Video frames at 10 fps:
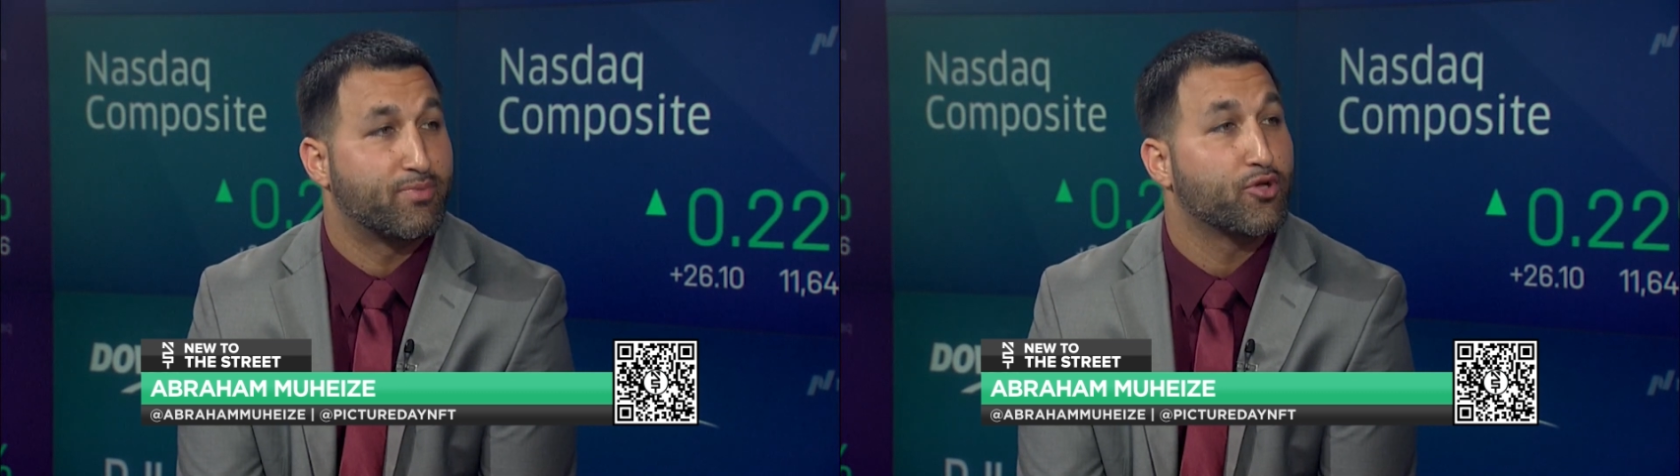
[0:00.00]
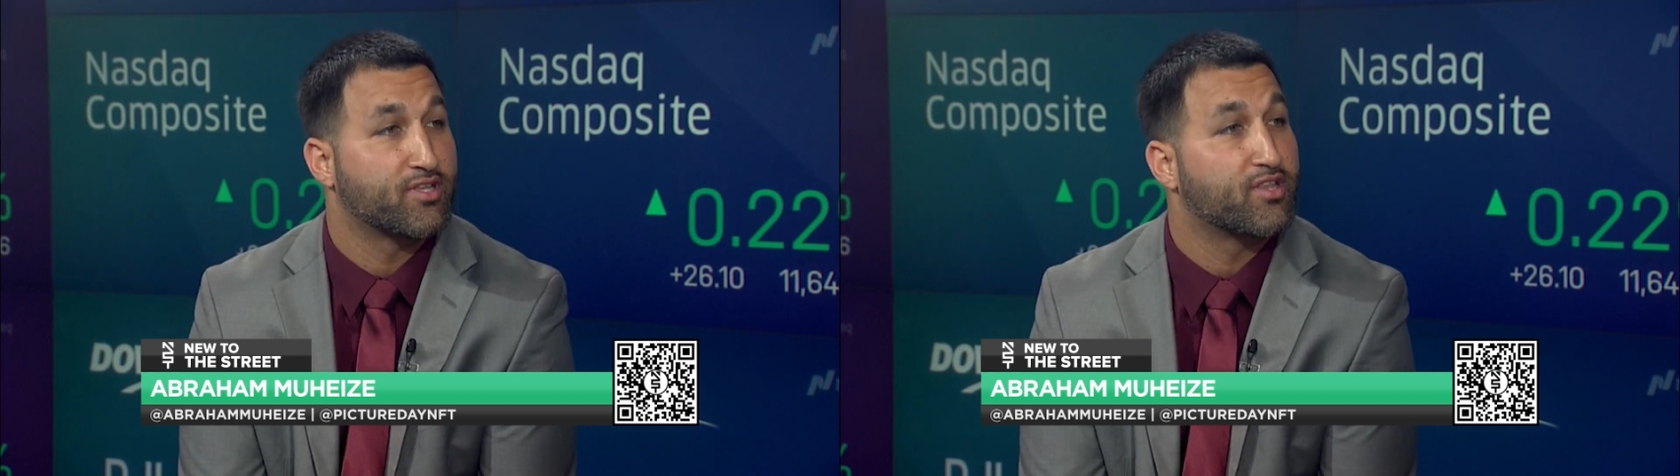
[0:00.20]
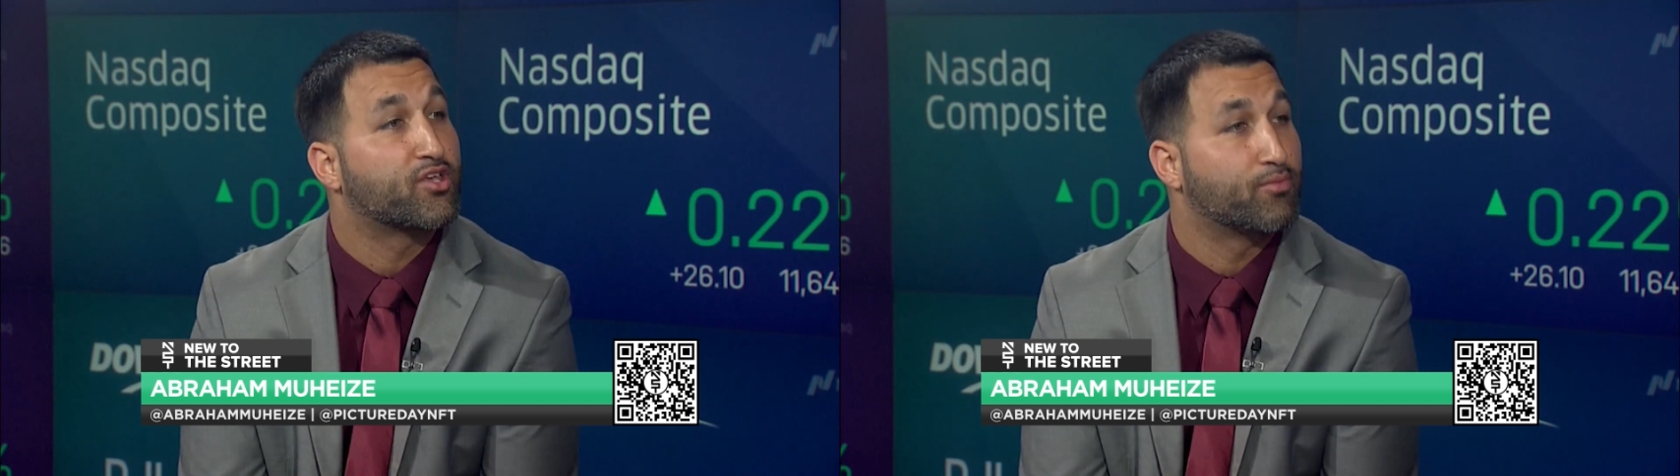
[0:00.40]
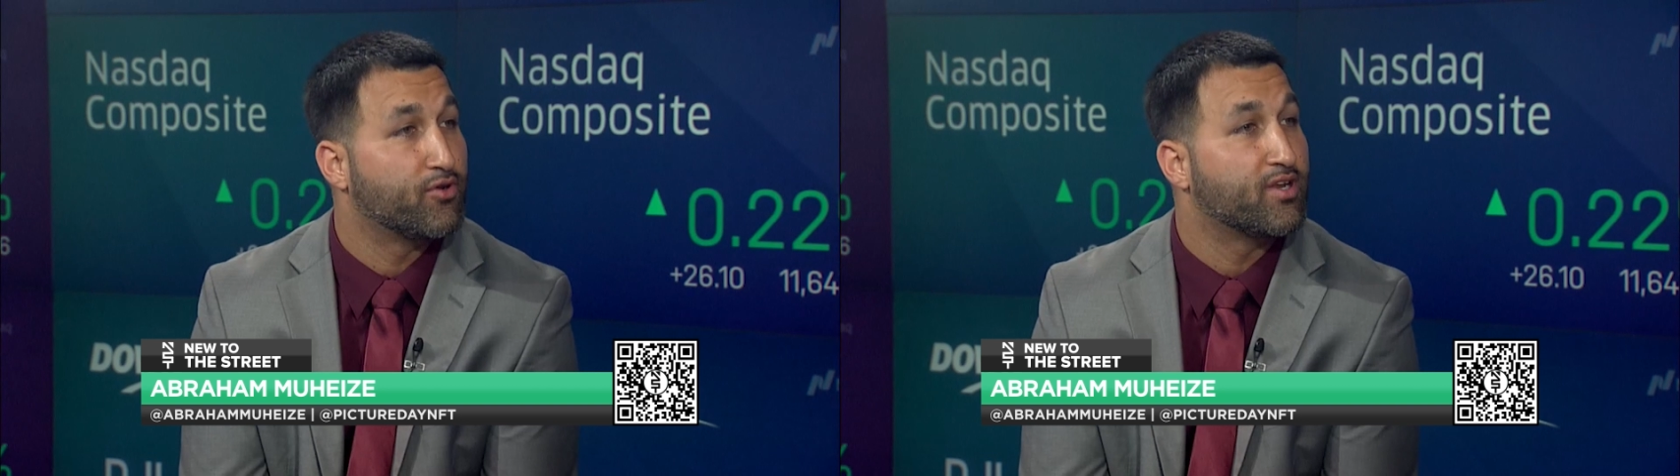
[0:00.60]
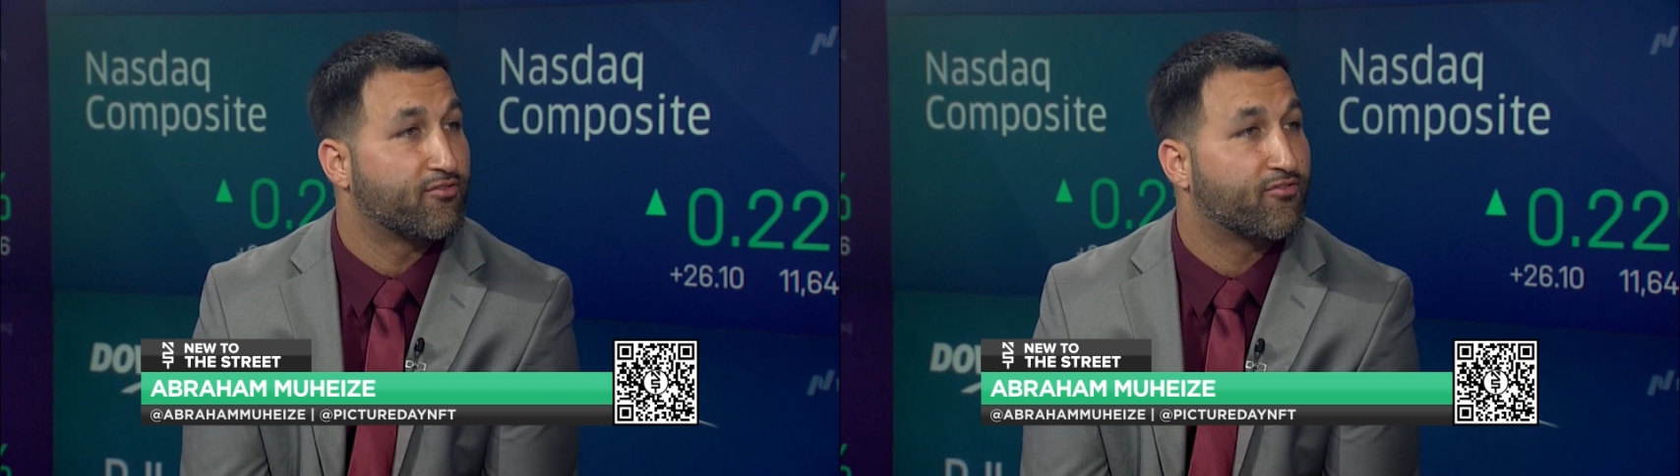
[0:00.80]
building the
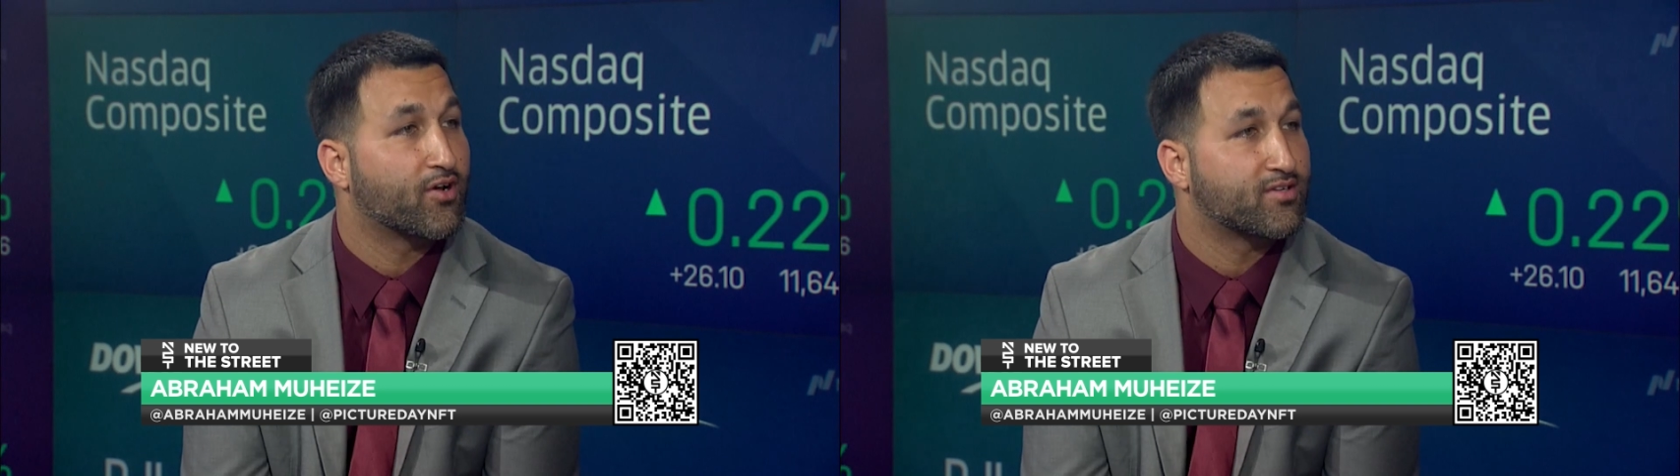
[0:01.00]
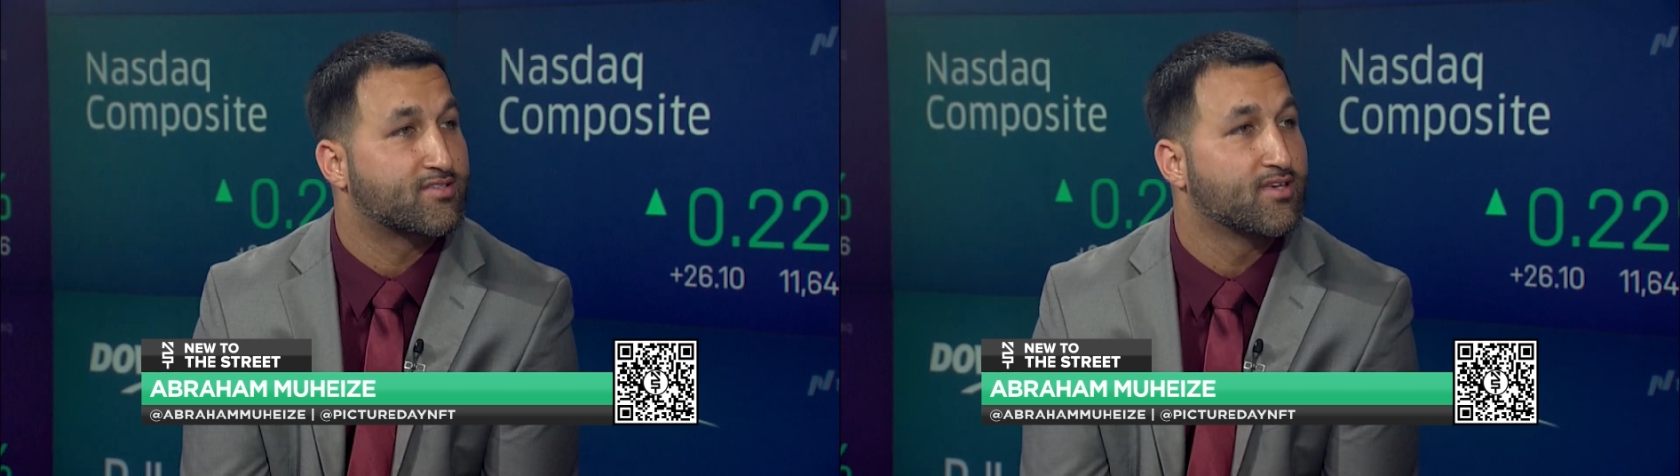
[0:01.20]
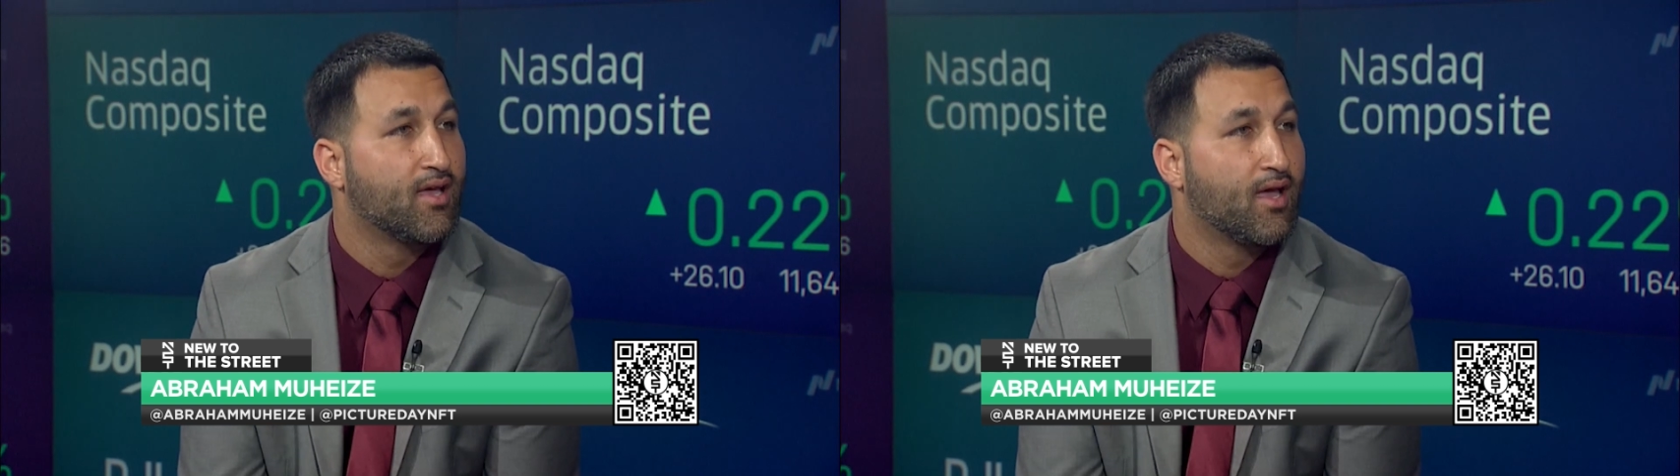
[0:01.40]
community first.